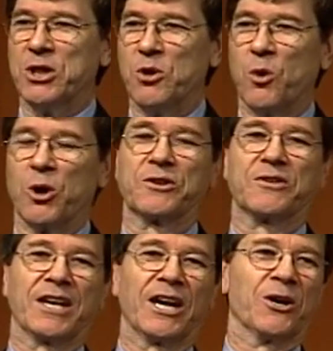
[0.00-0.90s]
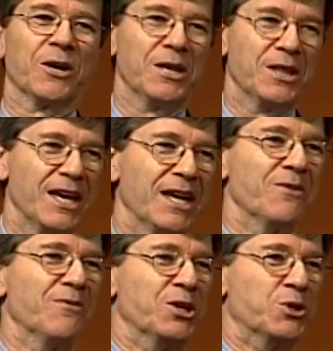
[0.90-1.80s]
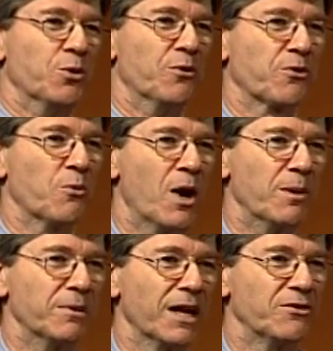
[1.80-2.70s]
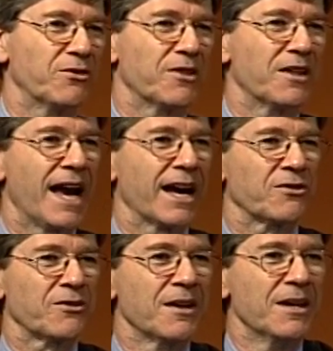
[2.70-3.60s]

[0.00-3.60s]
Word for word: the work to carry the individual from one place to the next.